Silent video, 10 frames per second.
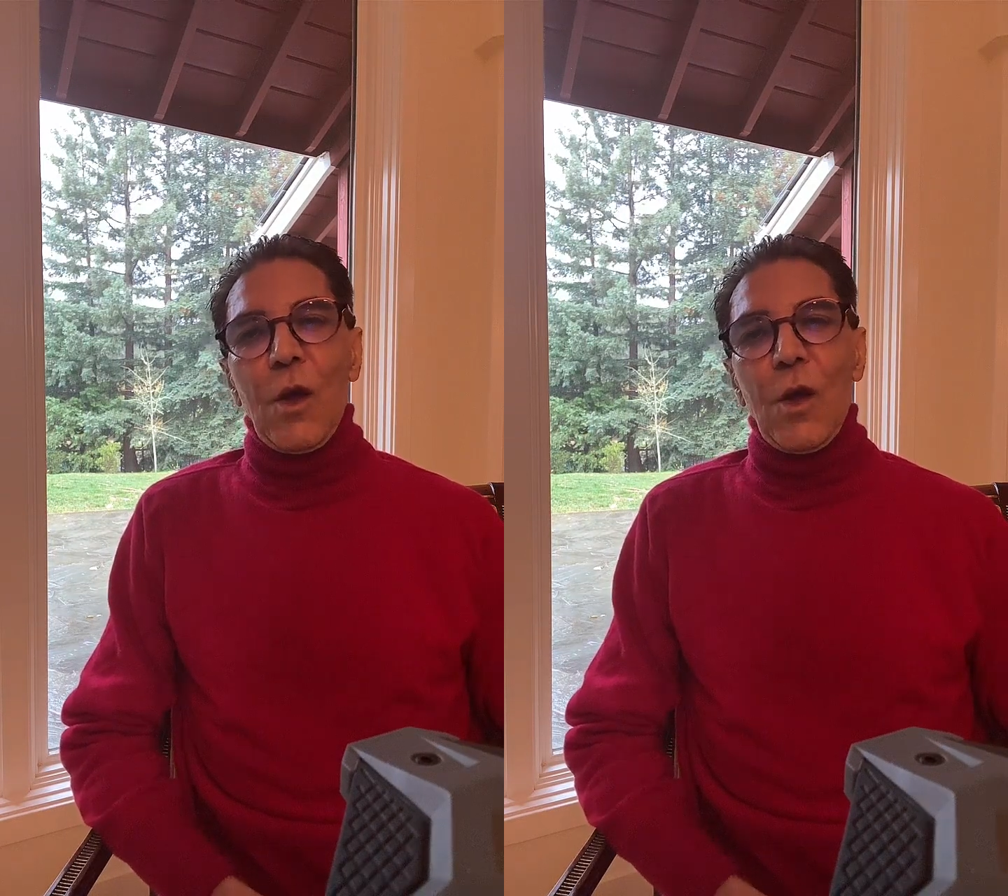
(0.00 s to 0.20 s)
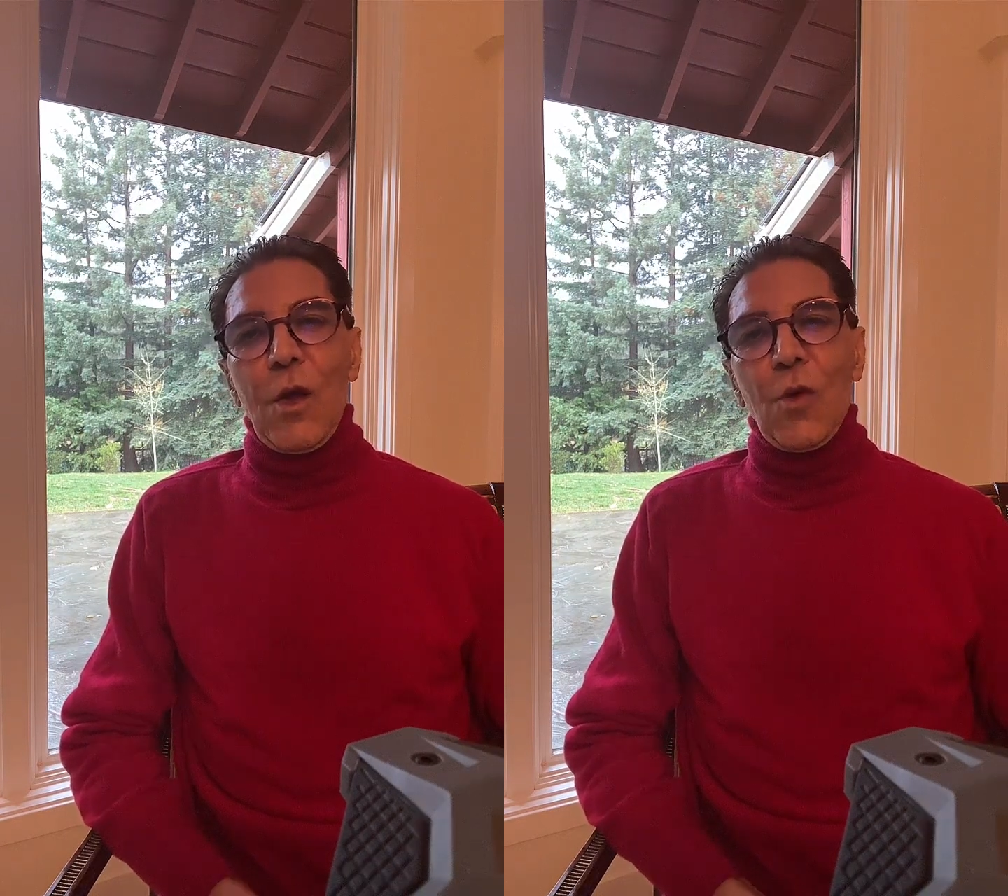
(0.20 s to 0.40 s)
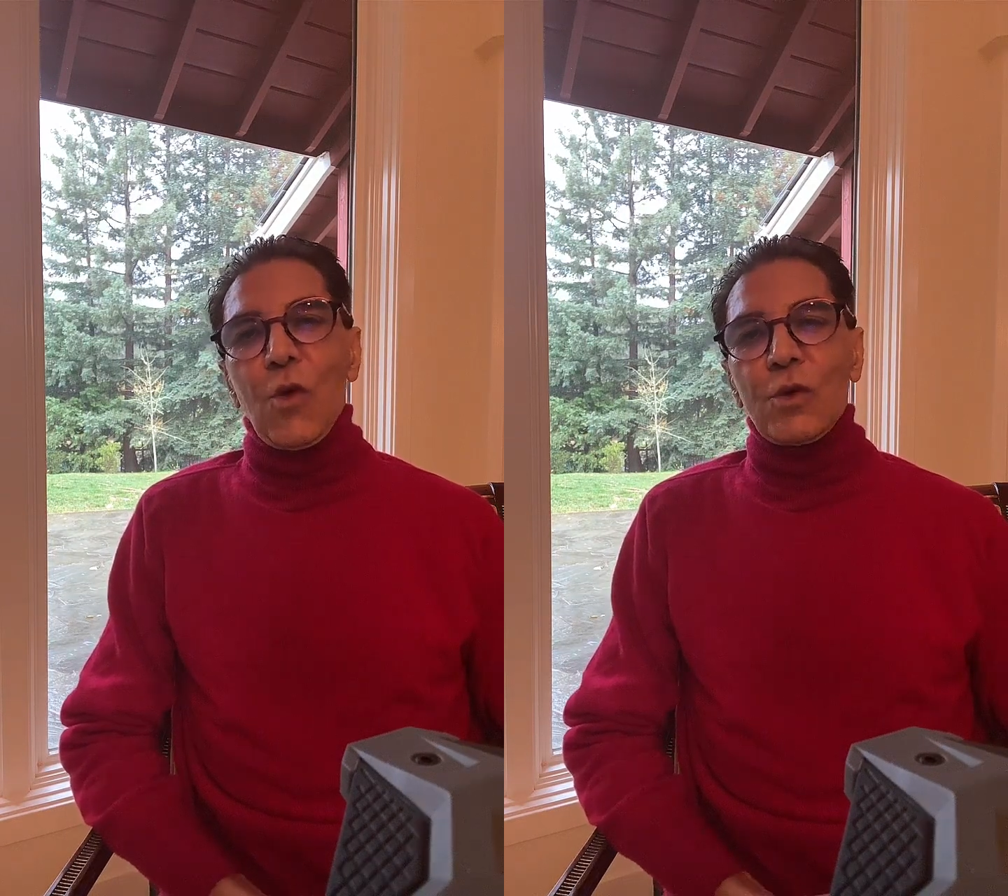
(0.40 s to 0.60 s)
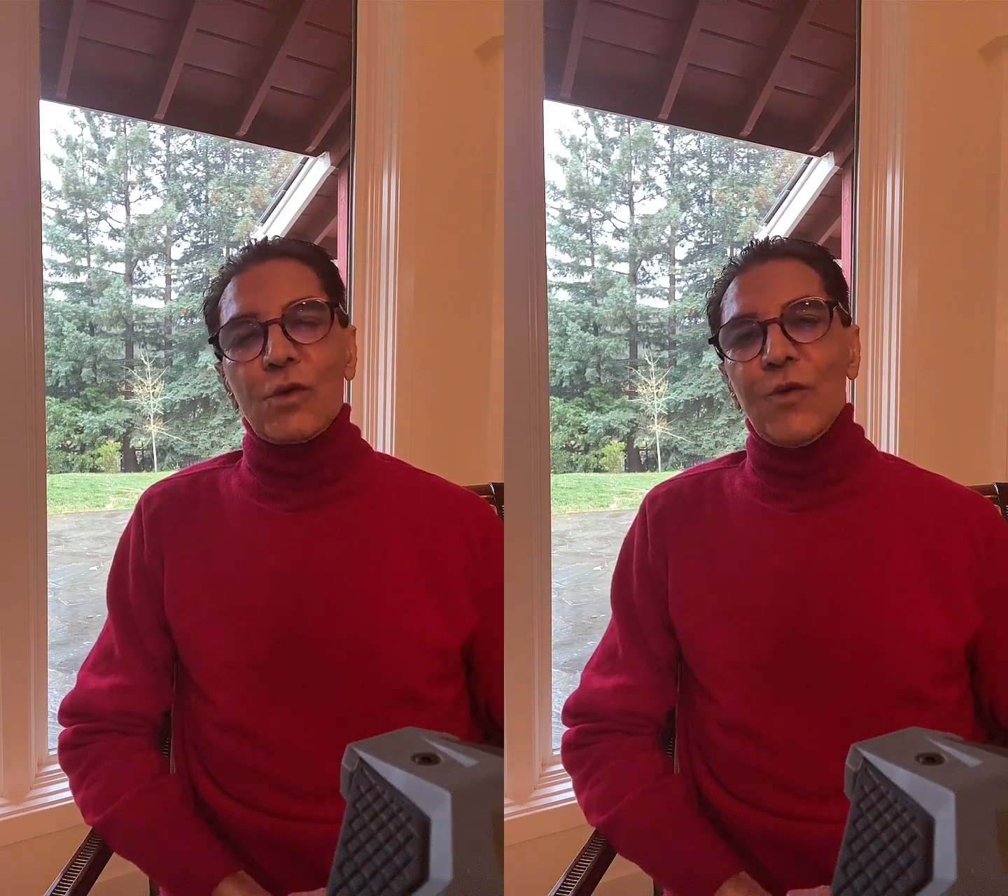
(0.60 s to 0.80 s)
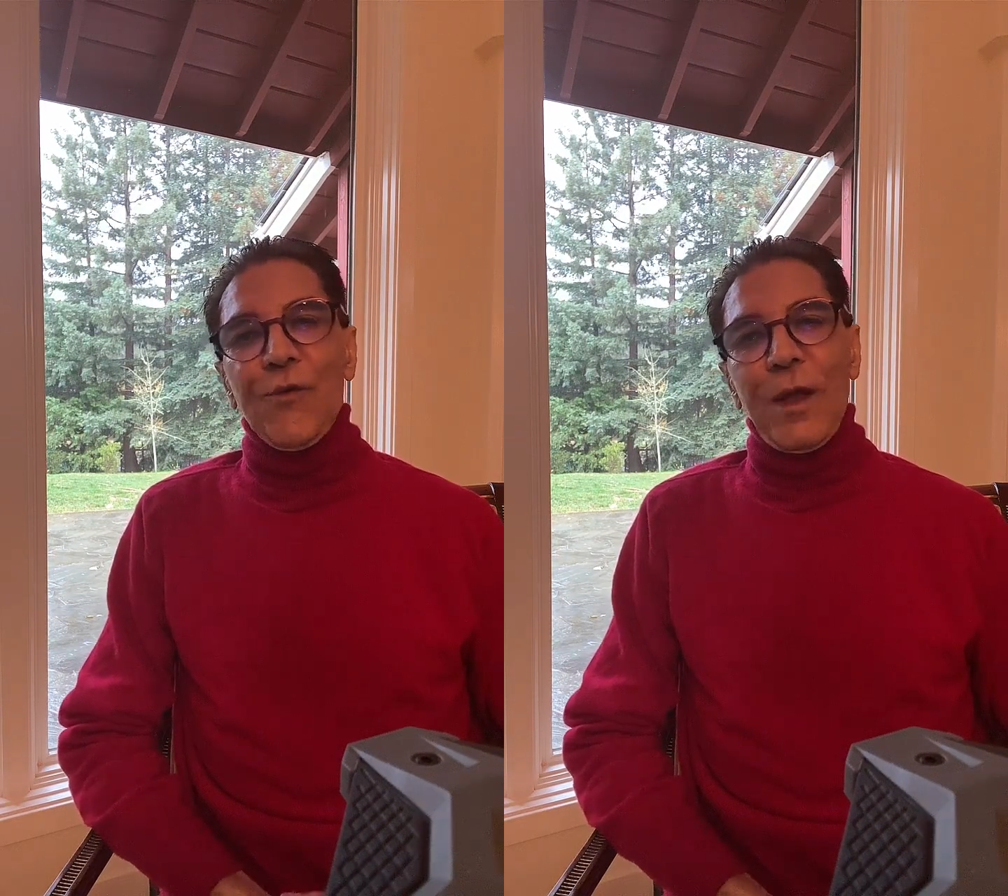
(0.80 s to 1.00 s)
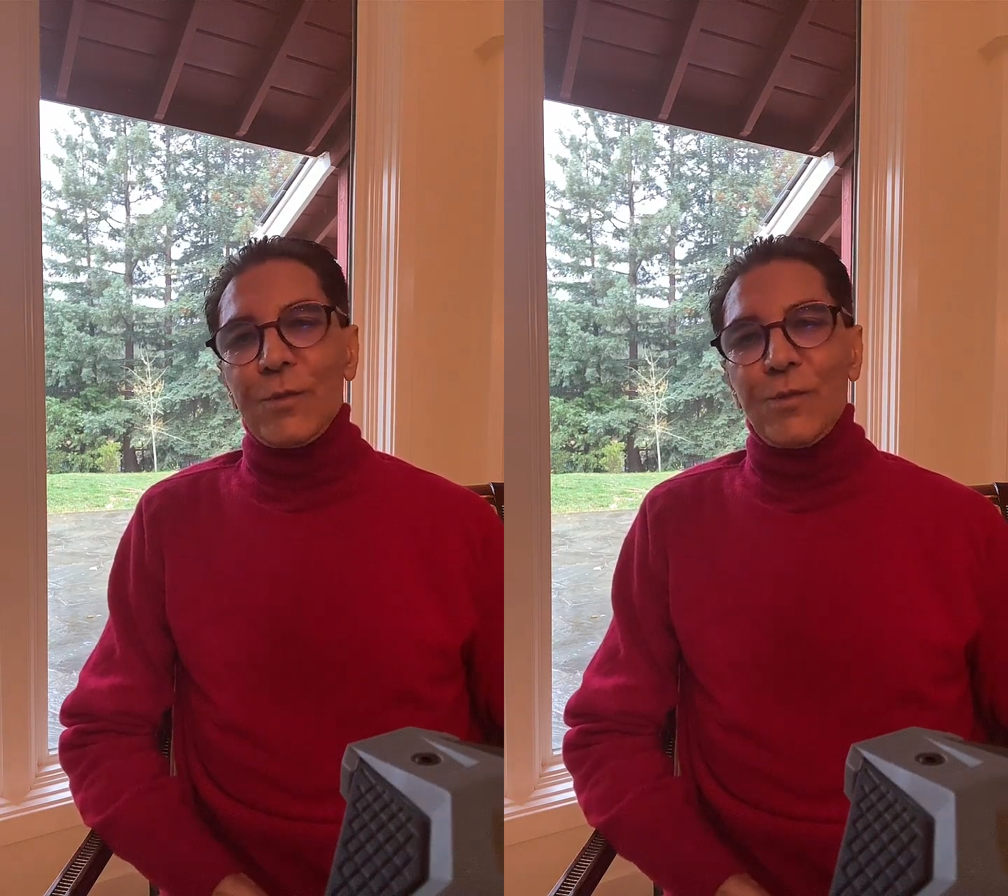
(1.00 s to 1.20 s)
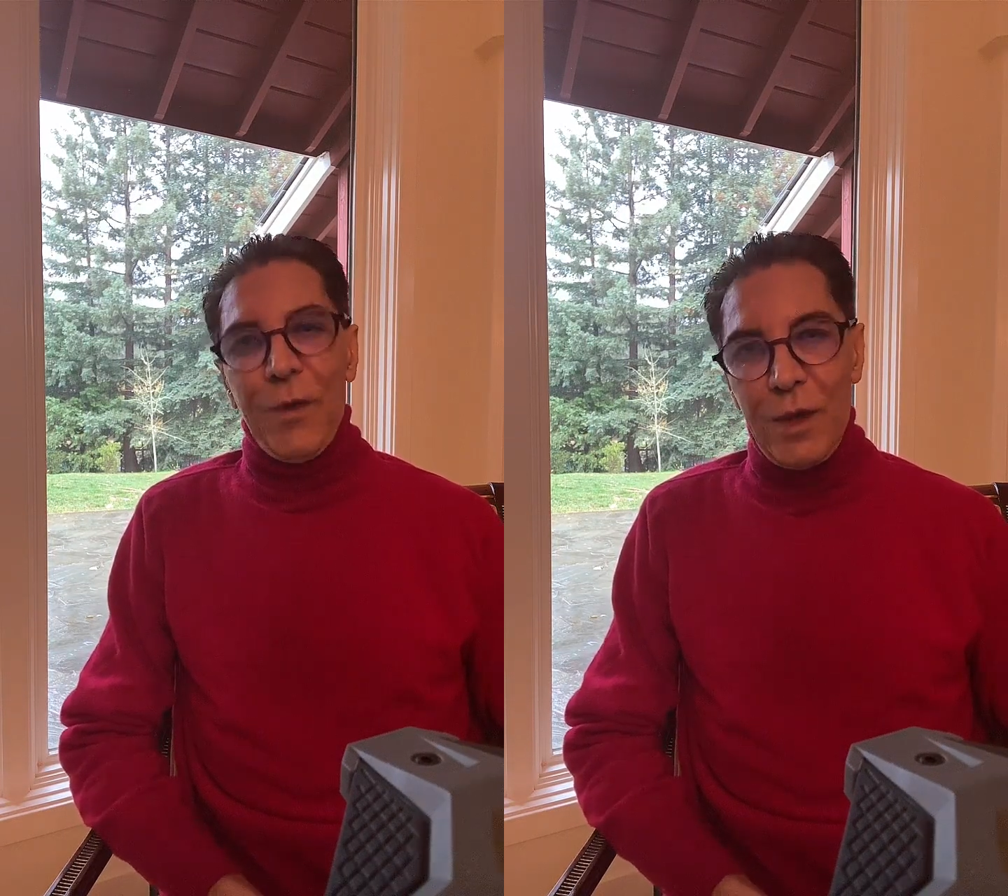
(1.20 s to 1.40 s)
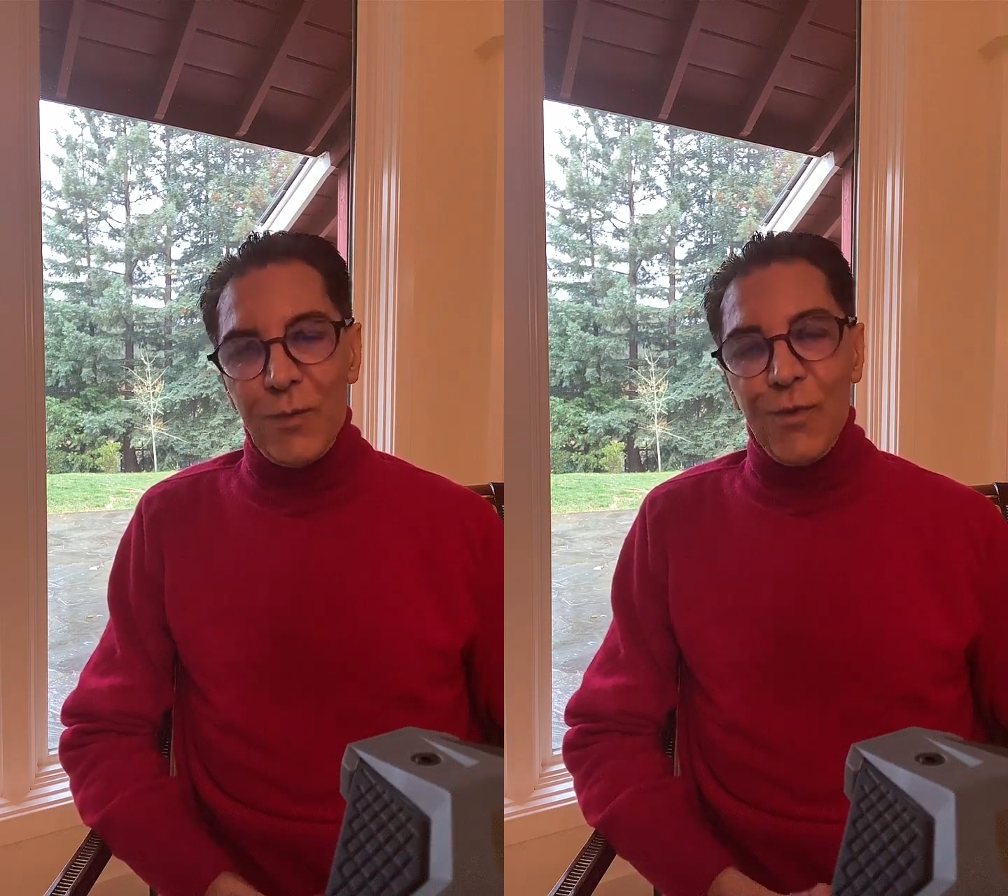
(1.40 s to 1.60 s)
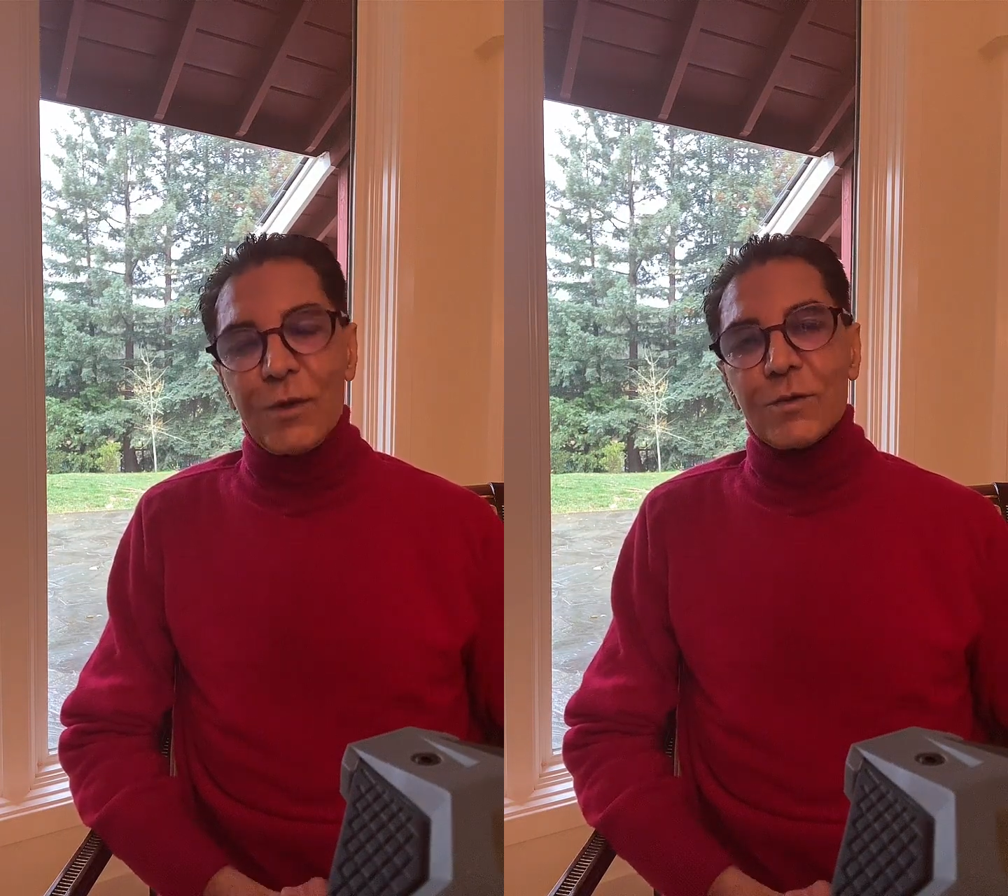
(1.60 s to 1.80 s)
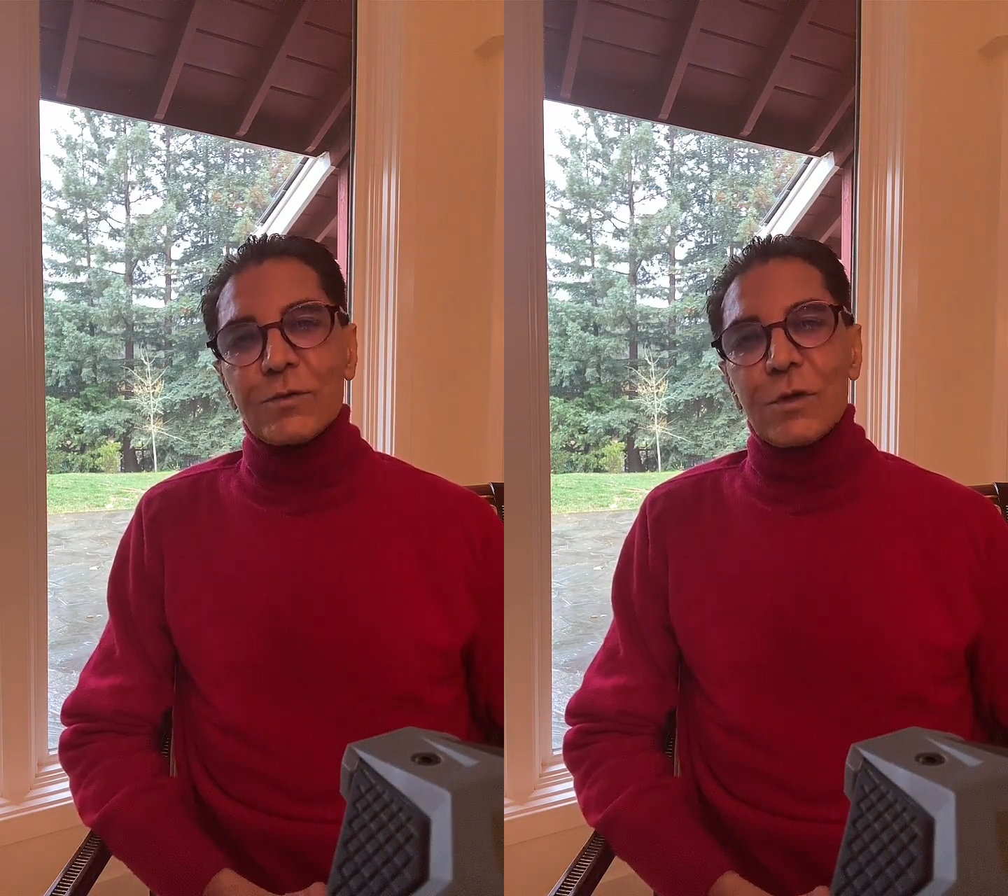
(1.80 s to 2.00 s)
on different
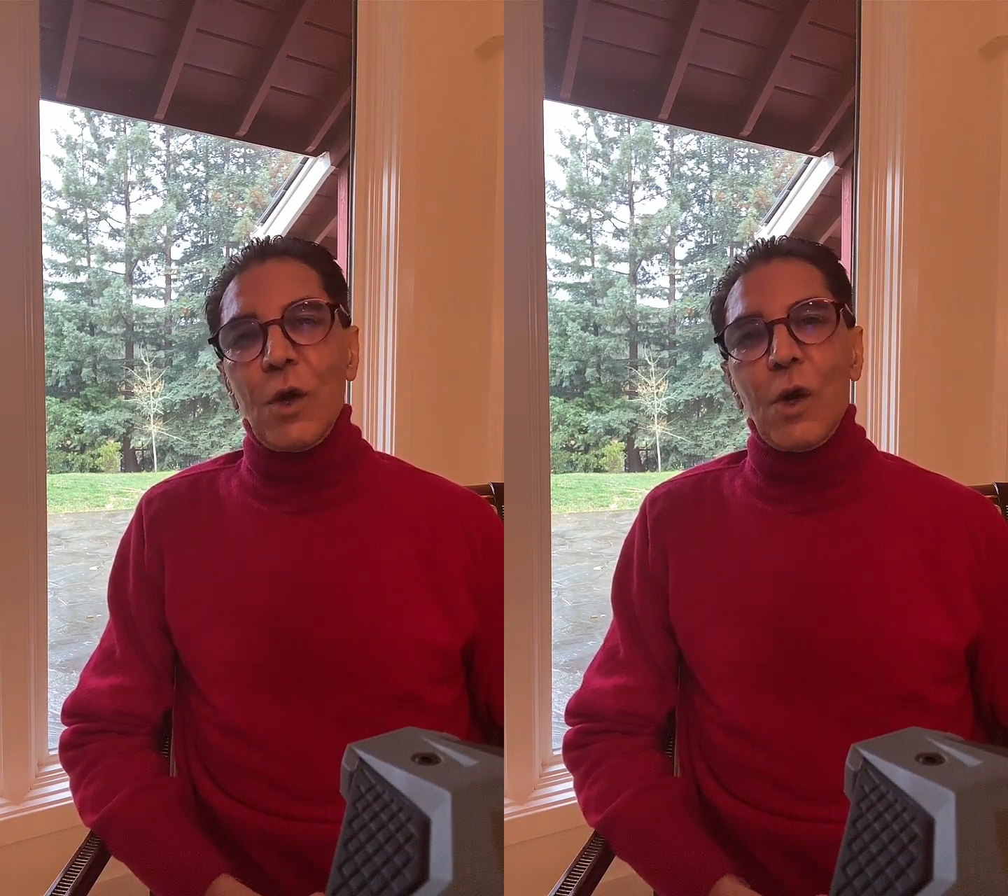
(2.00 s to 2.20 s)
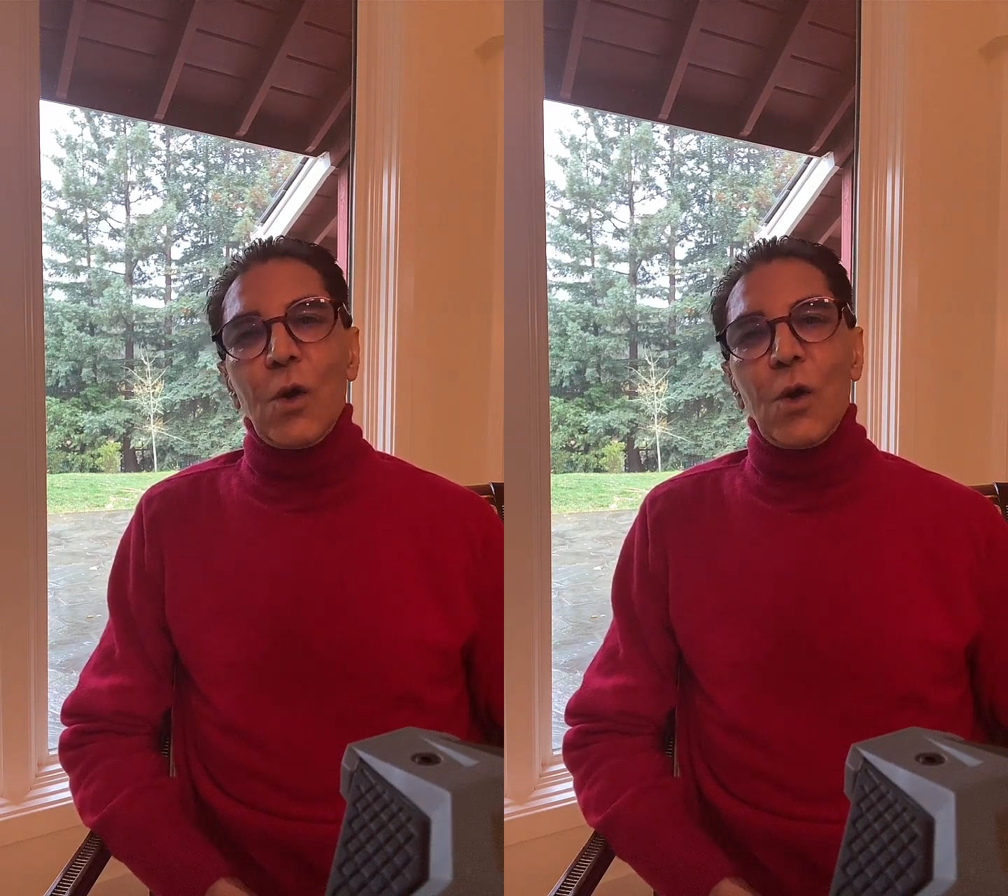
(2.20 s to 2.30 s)
papers